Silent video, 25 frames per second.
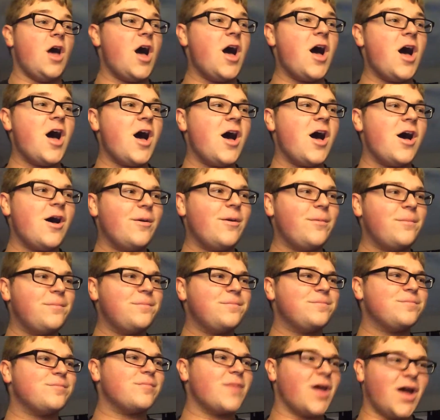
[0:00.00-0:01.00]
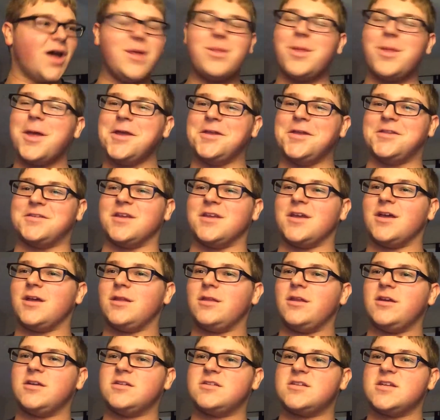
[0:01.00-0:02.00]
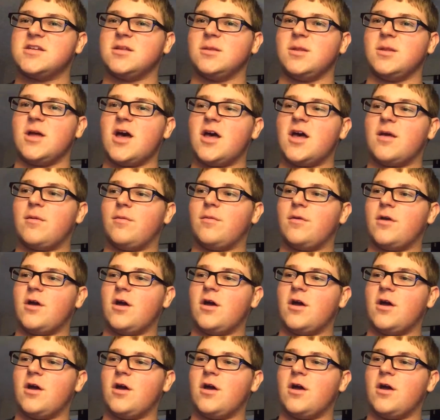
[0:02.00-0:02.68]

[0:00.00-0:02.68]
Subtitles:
I liked it. I liked it a lot.